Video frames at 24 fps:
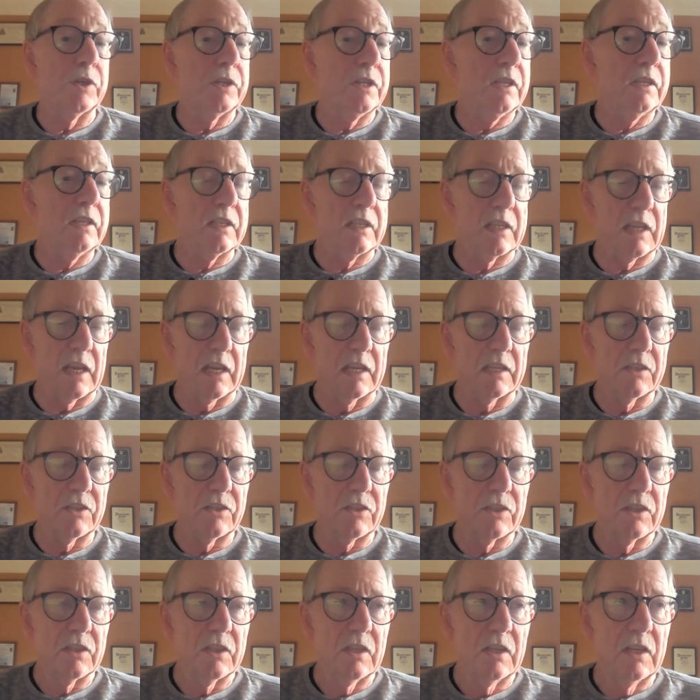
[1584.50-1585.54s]
we didn't
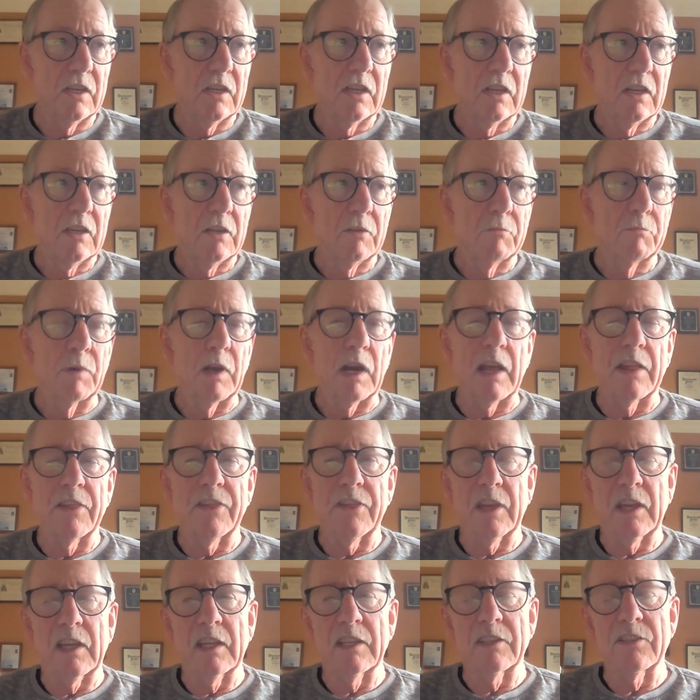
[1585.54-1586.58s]
age, but I
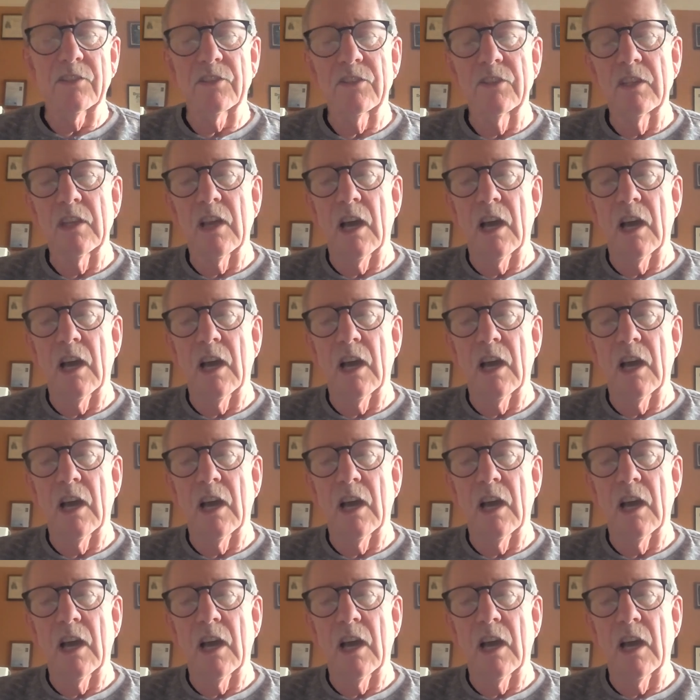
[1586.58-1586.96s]
think it's